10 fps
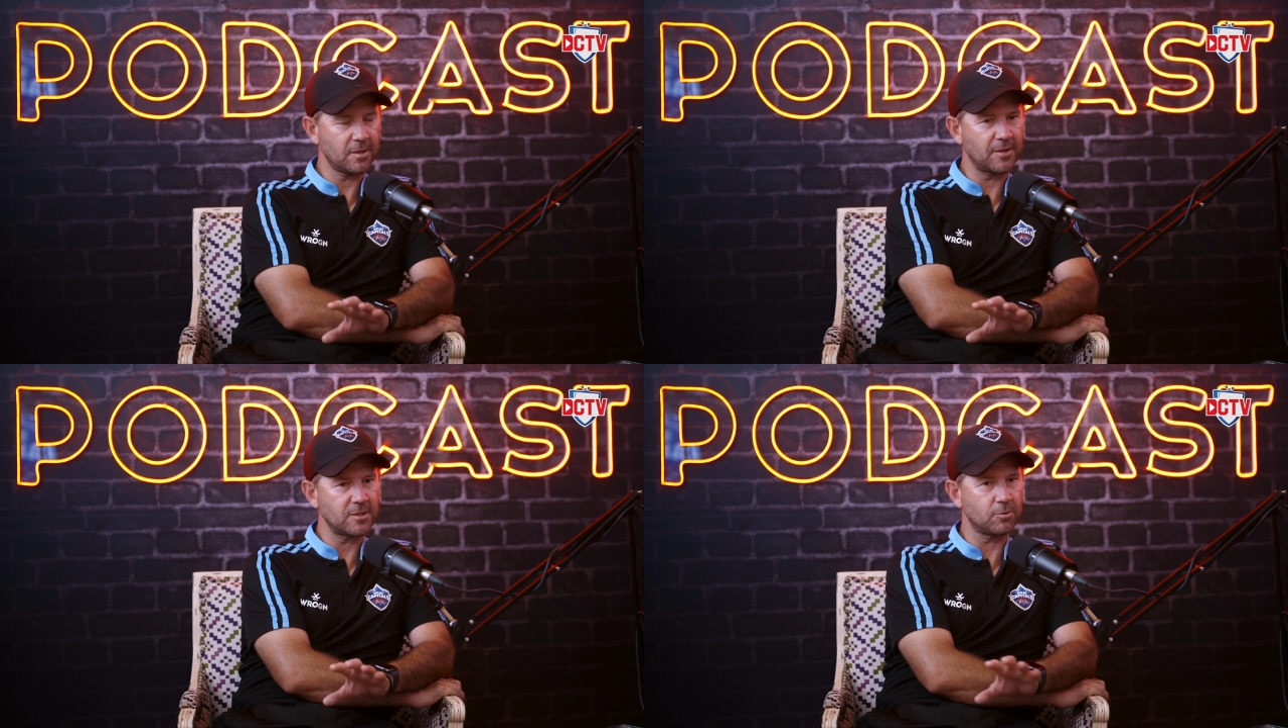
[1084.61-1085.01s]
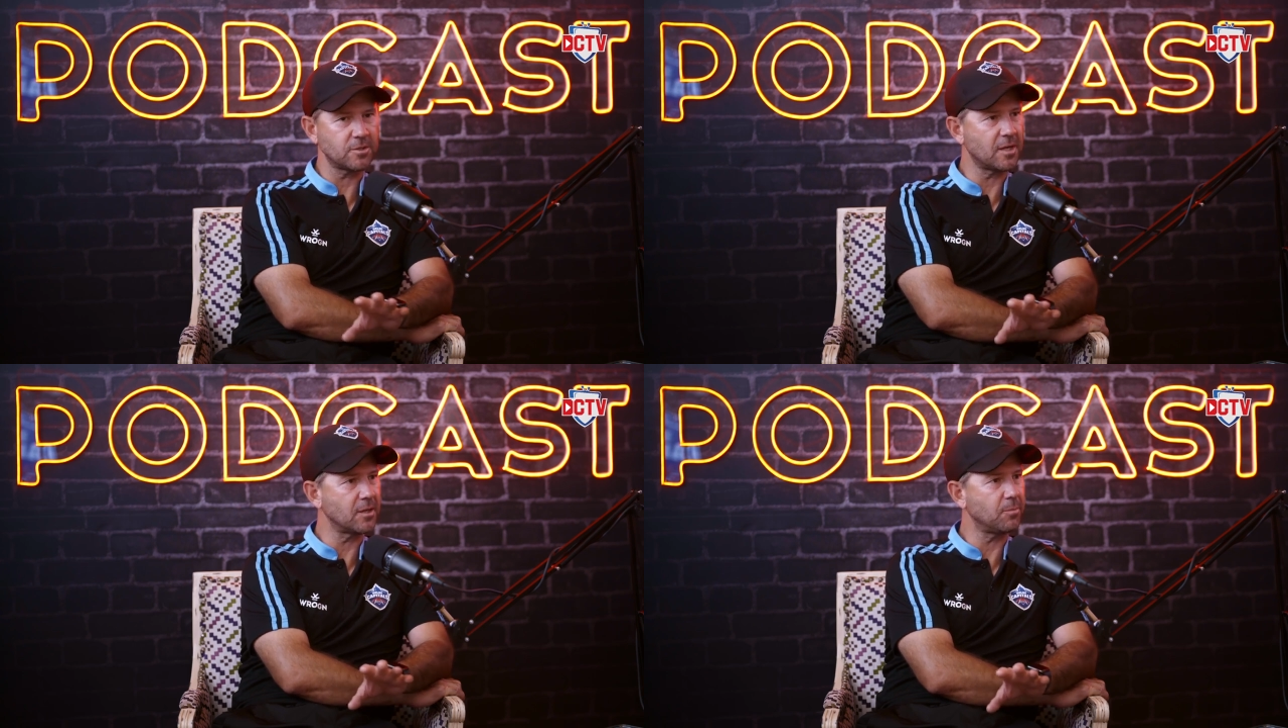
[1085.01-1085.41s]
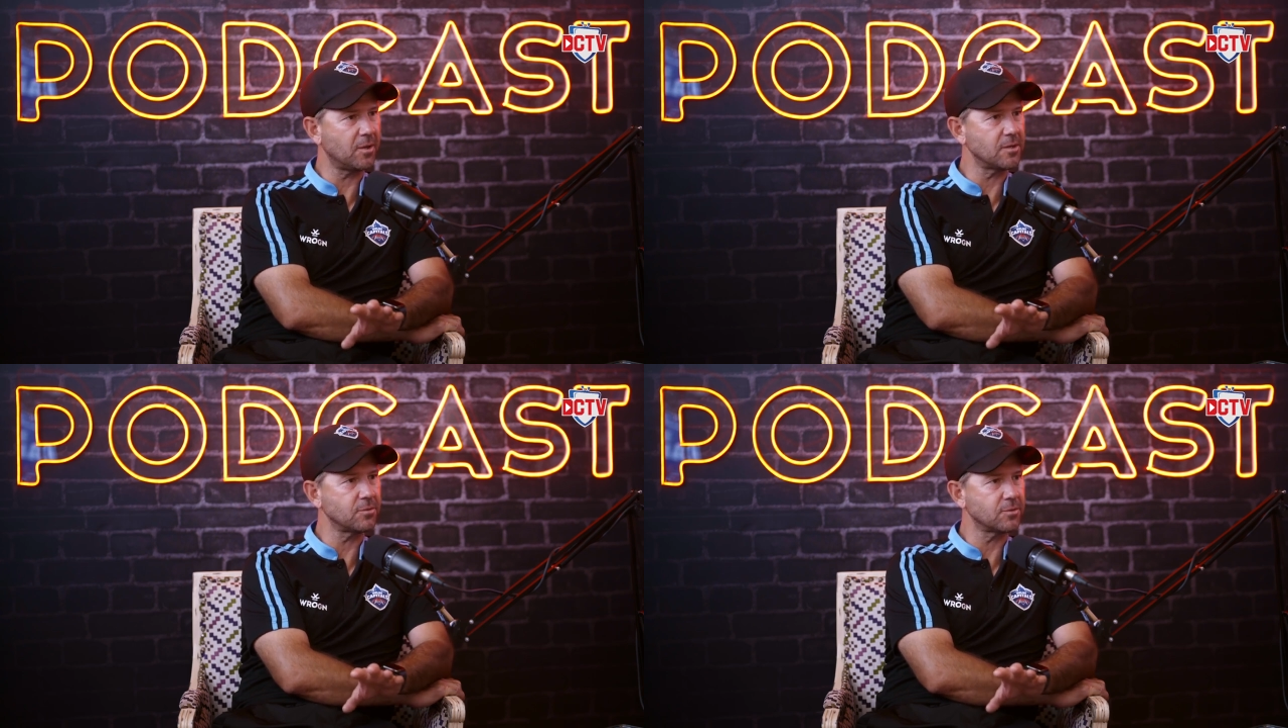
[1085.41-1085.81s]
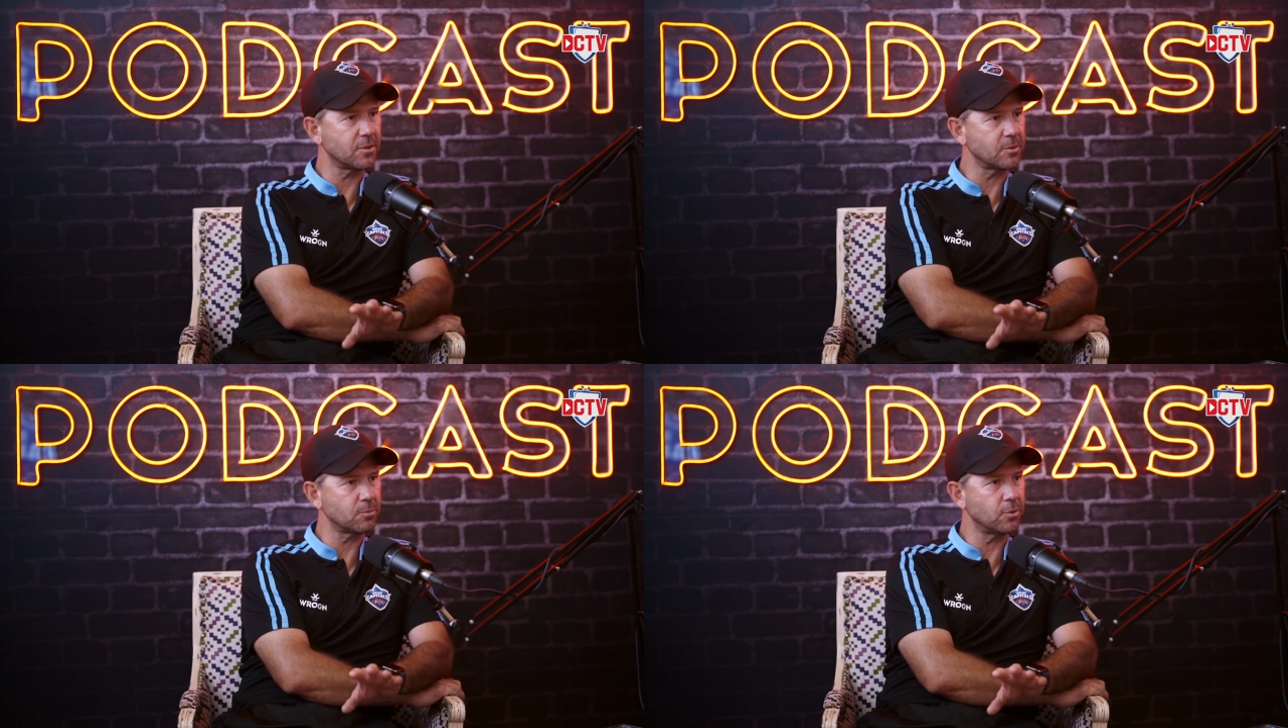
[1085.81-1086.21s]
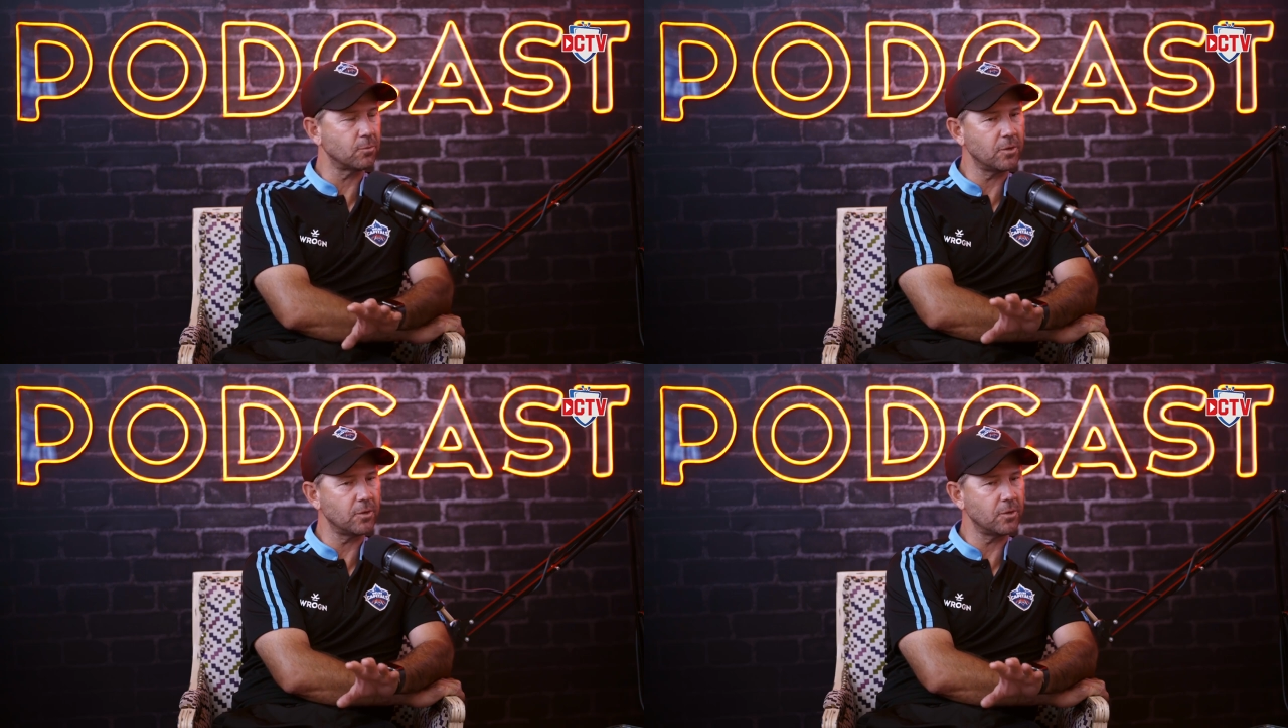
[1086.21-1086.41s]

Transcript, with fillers: and that's what I say to the players all the time as well.